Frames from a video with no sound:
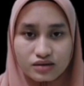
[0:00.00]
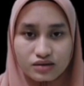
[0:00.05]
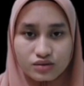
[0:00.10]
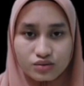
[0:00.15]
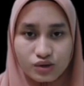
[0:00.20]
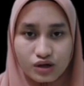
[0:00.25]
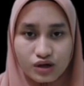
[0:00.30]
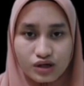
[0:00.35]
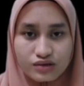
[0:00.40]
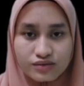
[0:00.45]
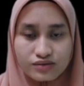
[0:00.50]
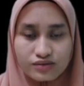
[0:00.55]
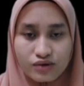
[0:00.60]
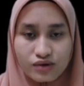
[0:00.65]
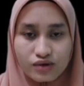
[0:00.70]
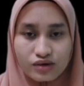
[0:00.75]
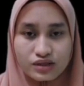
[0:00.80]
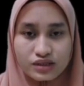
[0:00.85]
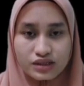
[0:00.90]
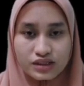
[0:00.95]
one for the
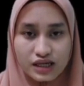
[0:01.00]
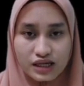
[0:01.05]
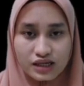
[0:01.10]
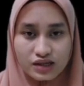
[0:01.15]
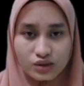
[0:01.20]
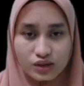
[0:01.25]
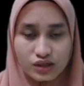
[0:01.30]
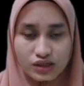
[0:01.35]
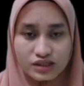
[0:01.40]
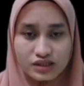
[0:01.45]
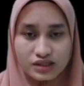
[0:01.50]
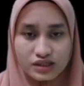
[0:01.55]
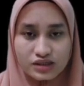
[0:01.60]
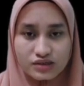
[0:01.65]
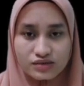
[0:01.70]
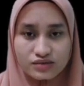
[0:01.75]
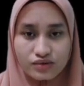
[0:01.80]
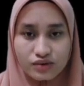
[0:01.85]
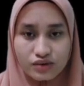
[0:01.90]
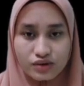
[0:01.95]
calculation
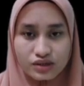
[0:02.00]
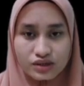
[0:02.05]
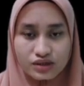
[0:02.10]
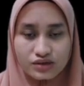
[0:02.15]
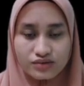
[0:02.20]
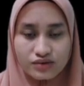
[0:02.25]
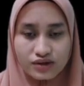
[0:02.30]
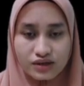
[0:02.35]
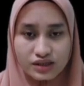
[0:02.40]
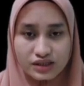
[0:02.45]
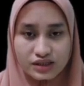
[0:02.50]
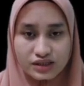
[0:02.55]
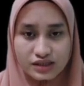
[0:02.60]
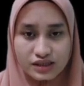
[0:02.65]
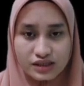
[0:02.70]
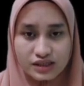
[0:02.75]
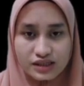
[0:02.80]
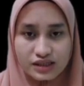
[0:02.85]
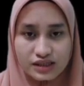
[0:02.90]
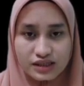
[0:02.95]
for the finishing
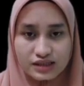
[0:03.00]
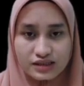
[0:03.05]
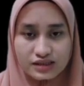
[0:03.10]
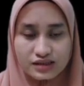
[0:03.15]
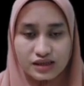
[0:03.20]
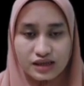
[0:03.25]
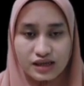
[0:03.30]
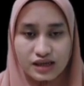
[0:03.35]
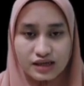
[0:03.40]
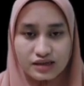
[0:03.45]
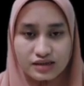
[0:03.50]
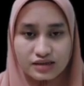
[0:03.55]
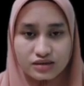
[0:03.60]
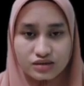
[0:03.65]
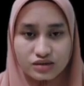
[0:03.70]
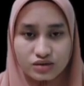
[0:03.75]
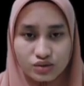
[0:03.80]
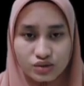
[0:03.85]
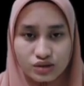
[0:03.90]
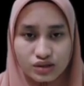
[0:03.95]
is
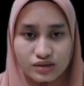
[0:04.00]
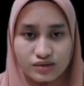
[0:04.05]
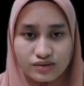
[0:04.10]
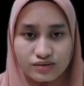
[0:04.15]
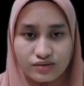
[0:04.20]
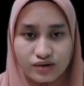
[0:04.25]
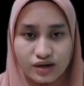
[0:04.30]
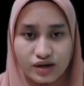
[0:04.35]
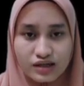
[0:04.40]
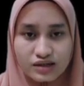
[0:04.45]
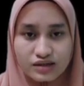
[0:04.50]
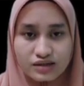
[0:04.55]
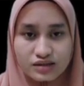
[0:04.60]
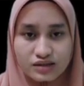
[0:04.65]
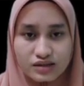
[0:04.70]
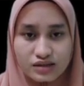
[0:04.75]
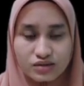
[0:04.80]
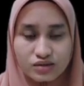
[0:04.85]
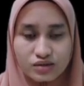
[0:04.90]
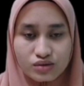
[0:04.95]

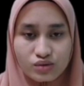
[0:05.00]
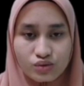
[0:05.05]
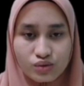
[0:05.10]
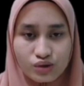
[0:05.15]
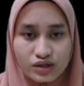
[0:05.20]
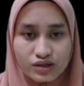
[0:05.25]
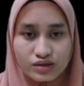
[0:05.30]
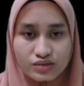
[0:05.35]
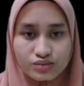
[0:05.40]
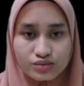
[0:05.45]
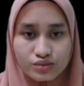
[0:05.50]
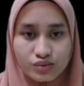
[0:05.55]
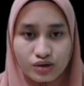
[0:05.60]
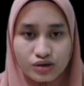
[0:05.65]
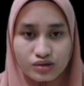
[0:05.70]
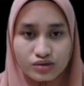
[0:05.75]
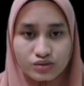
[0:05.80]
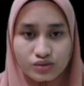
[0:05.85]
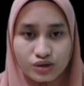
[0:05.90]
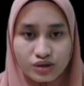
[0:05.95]
83,501.17
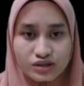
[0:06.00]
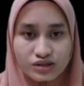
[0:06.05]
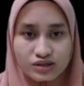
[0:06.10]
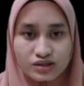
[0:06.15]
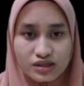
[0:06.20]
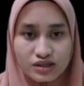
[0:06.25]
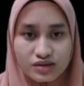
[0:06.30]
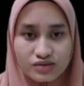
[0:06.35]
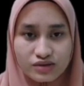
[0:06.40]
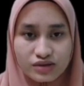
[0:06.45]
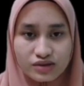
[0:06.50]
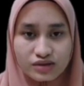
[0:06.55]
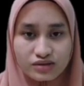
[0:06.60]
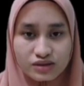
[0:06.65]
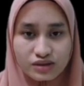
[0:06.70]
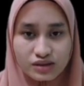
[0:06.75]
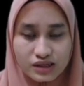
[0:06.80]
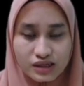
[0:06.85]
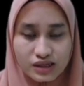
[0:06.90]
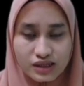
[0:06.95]

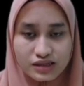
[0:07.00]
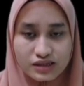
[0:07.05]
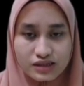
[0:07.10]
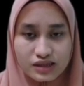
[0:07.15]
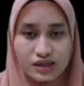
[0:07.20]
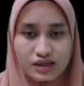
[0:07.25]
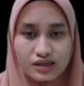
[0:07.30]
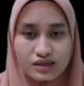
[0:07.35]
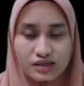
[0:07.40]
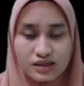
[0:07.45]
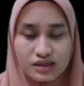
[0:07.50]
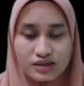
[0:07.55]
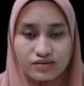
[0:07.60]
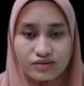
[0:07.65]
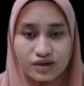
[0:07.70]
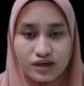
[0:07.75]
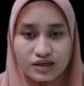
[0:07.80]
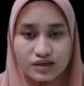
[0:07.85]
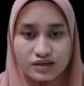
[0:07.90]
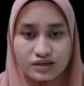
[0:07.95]
ringgit
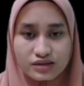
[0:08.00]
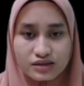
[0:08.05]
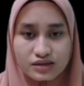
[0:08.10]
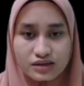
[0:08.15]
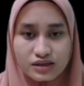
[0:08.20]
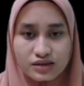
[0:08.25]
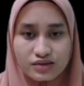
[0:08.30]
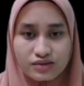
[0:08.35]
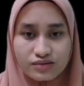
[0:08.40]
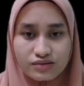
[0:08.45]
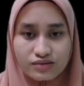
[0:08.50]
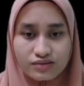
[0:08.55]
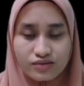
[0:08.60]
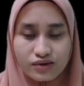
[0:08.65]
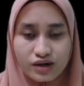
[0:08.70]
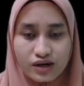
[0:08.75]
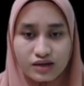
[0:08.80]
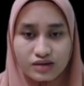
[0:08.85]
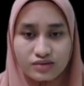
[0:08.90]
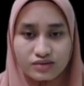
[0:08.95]
divide
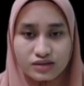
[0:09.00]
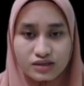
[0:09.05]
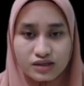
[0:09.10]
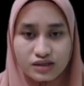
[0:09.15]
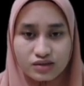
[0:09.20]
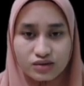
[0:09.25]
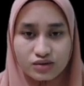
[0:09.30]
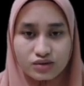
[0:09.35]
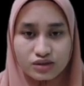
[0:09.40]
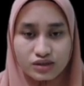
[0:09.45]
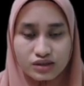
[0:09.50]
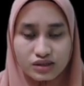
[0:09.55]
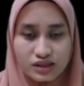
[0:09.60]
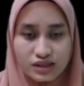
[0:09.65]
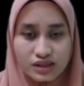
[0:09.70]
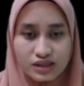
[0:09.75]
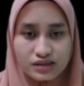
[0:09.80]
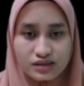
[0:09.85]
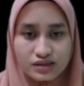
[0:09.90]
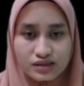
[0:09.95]
650 ringgit.
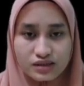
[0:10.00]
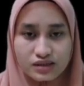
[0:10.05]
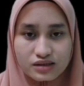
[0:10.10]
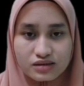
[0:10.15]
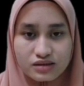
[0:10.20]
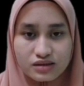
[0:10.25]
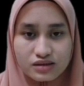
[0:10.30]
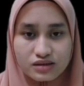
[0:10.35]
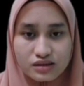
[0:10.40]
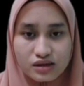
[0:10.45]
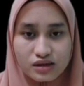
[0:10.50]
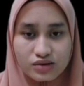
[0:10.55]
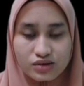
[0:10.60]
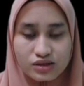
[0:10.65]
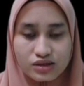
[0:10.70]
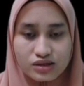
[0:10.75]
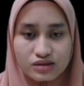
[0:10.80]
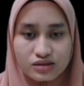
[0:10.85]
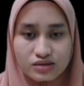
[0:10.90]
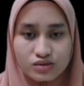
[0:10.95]
The result
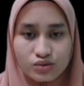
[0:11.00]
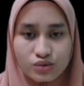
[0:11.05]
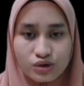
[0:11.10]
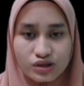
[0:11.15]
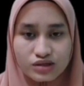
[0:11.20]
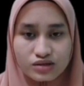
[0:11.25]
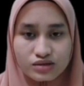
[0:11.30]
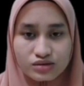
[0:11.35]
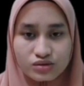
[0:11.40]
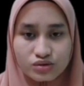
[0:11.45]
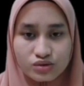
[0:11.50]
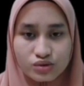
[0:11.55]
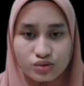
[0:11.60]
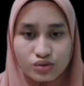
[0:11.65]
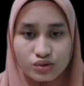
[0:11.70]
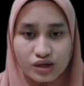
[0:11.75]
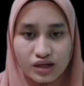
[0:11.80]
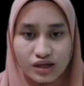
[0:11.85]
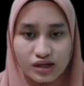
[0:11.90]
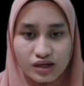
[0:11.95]
is 128.46